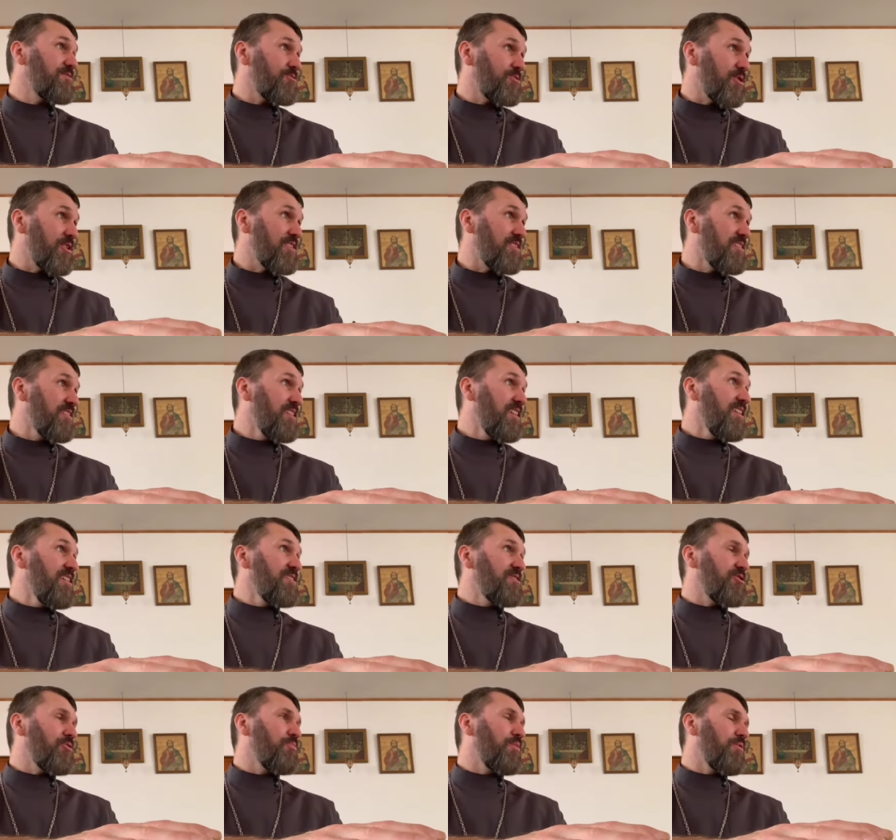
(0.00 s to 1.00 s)
Okay,
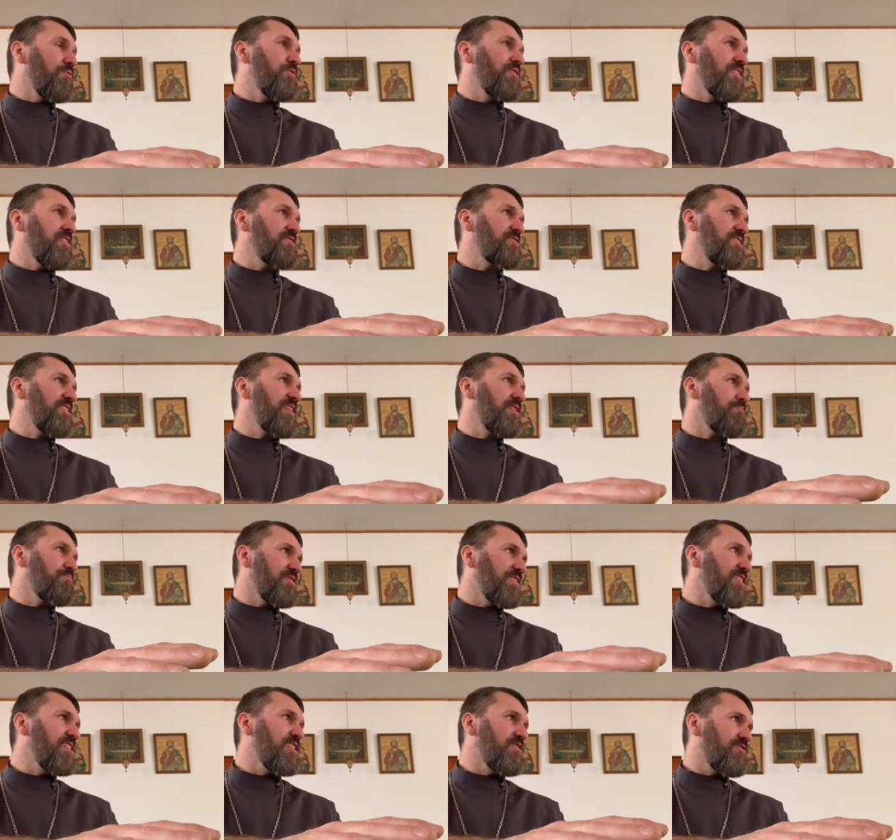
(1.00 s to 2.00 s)
so when they're saying
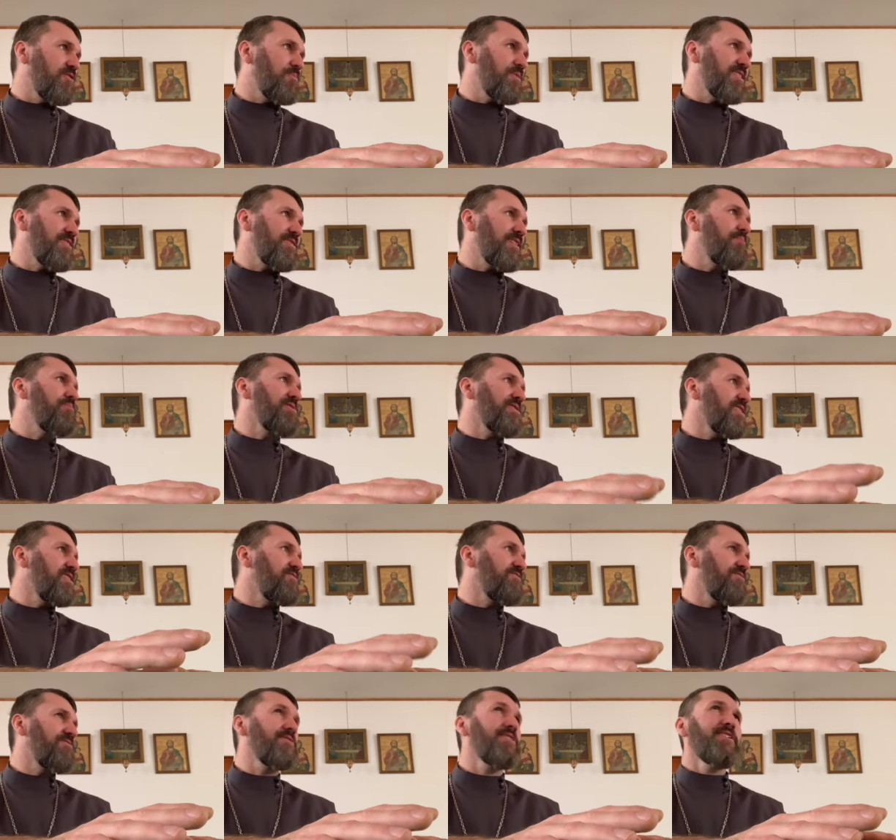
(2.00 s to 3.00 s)
believe, I mean they
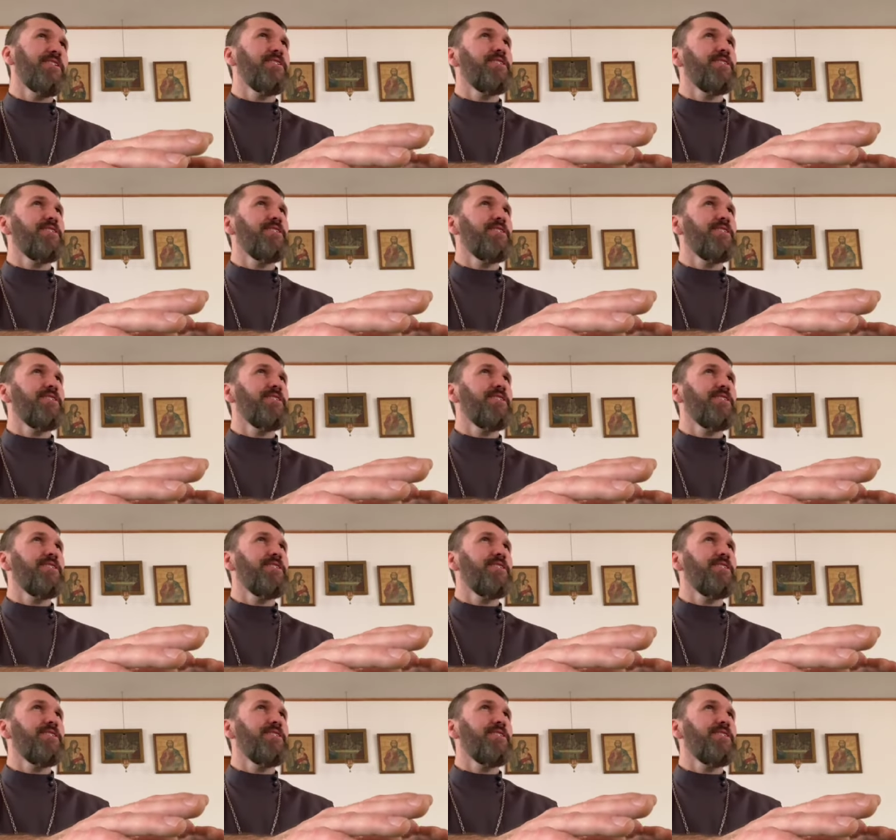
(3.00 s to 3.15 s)
believe